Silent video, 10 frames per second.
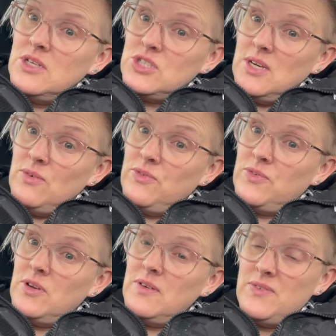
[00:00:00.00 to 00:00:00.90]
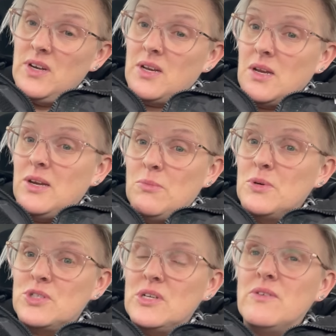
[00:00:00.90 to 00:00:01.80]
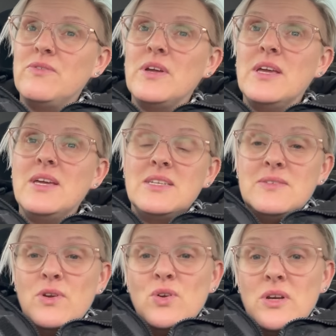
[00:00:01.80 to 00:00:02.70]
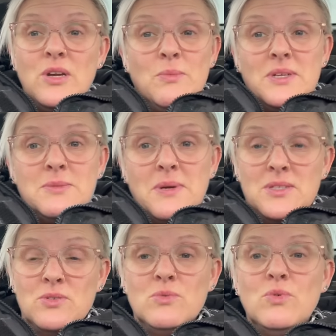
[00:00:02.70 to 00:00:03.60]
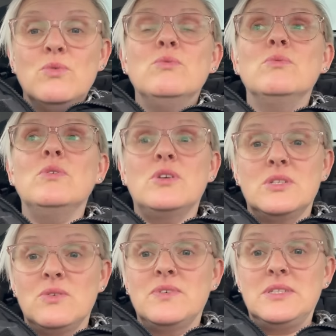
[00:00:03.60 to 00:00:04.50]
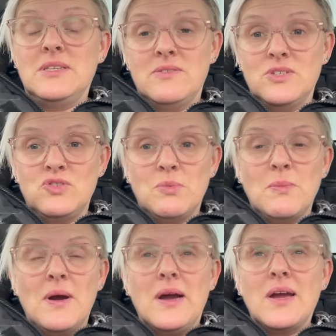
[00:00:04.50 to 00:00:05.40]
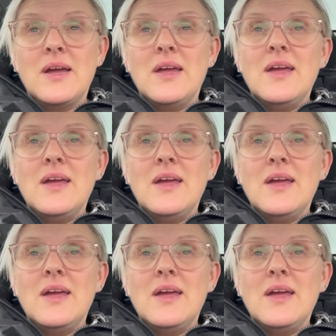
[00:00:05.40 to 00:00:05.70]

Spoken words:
shelf for like a little bookshelf, because they've only got a little bit of space on the wall, because obviously they're in a triple bunk.